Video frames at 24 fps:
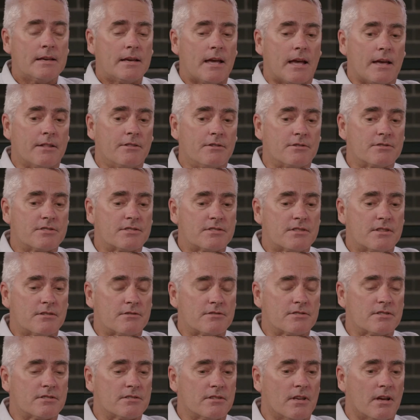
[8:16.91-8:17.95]
And
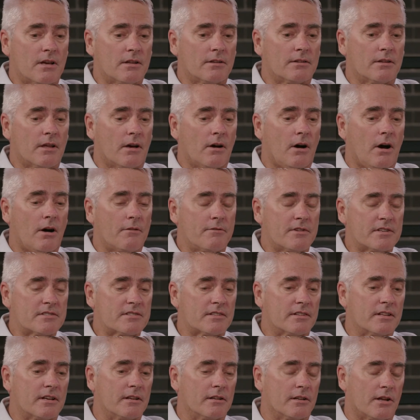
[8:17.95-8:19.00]
there's
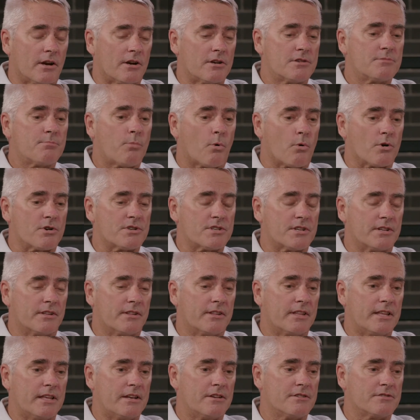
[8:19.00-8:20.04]
obviously a large portion of
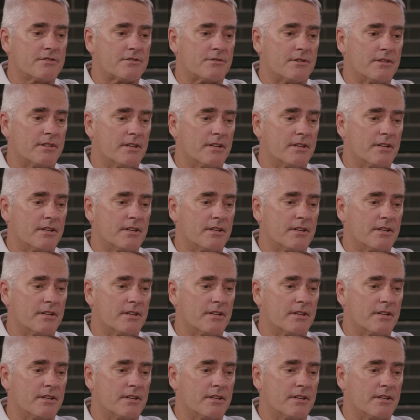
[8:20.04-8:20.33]
the industry